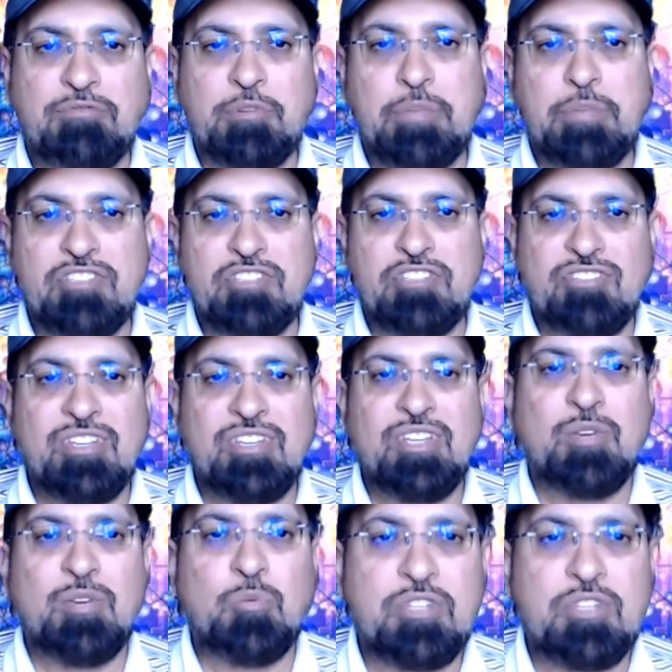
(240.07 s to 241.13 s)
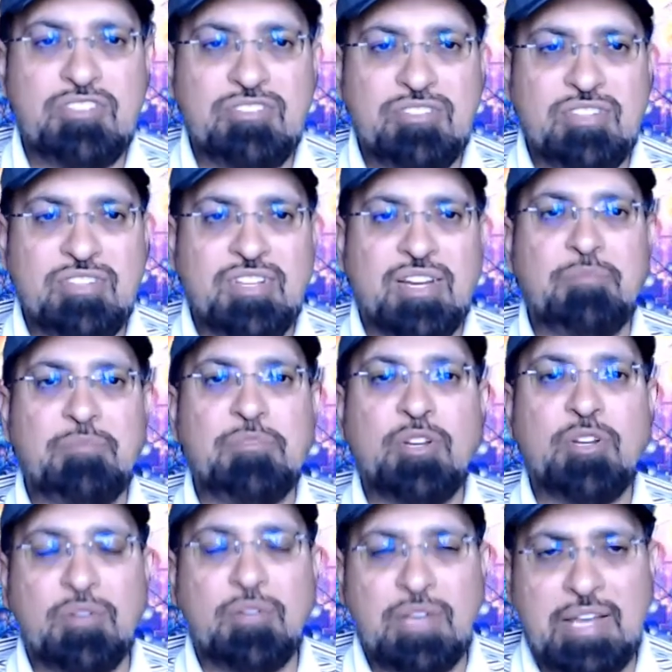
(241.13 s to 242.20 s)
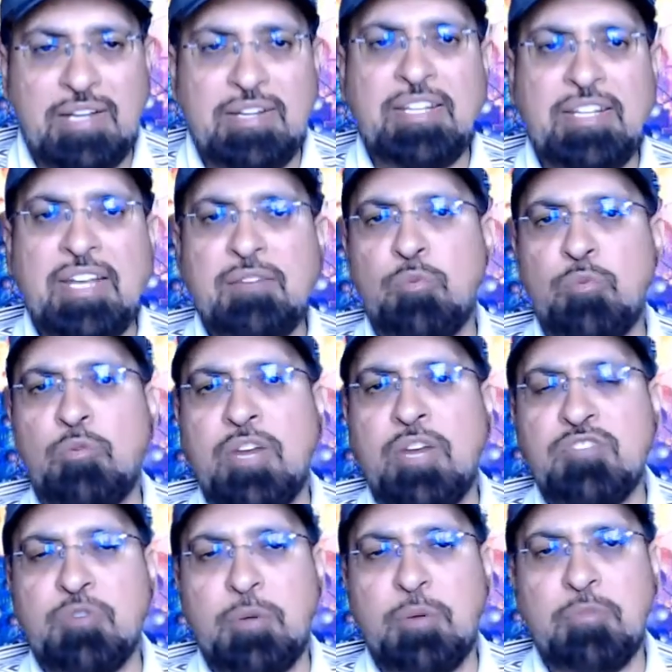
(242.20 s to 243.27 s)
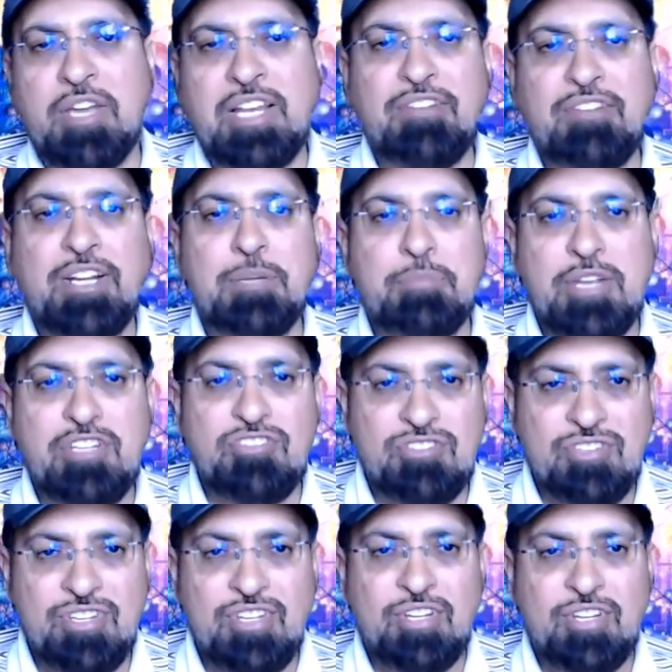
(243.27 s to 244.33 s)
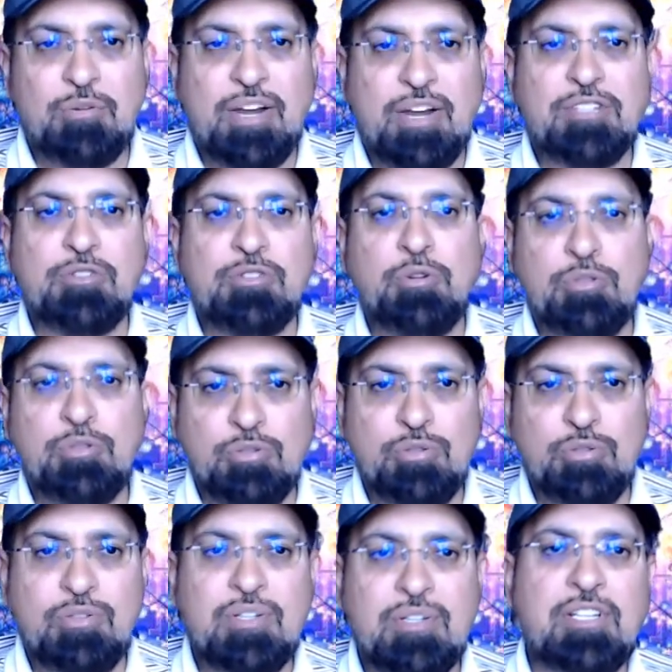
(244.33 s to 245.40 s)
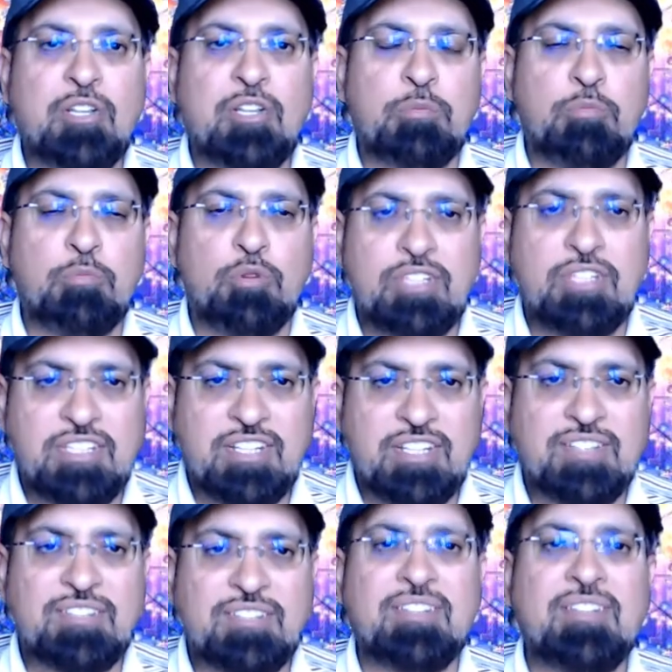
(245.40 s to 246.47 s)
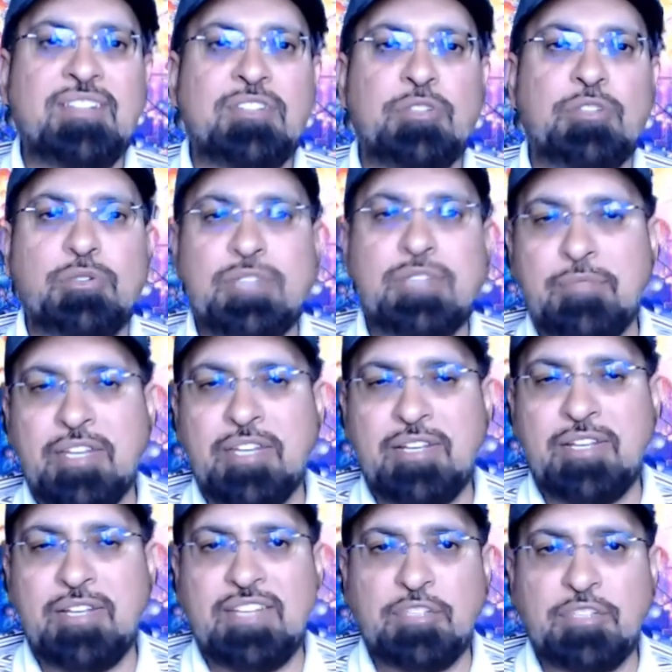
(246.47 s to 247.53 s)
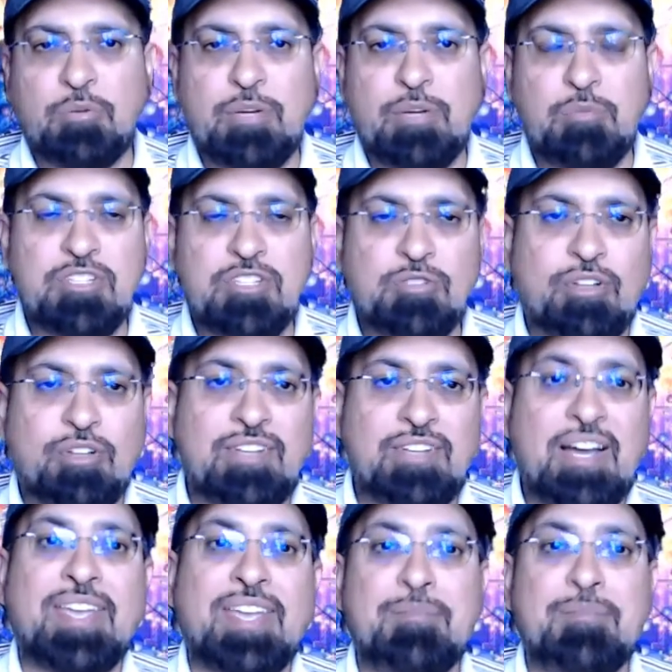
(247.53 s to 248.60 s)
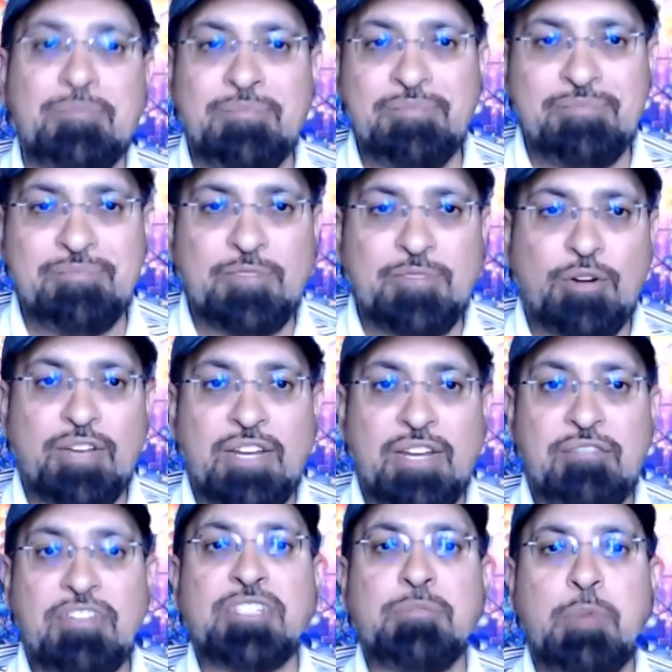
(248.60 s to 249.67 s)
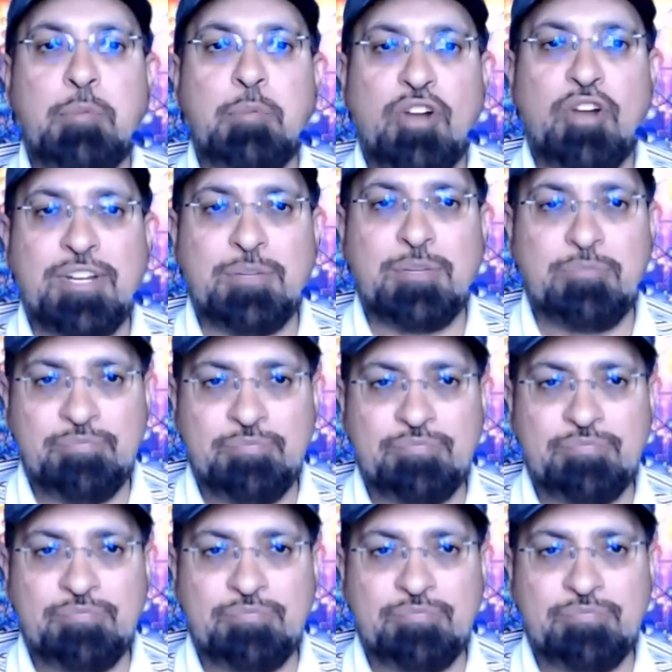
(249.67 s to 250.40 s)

a pitch, which and it can range from an elevator pitch right through to a lot more detailed, through something at the other end which is called the IM, or an investor memorandum,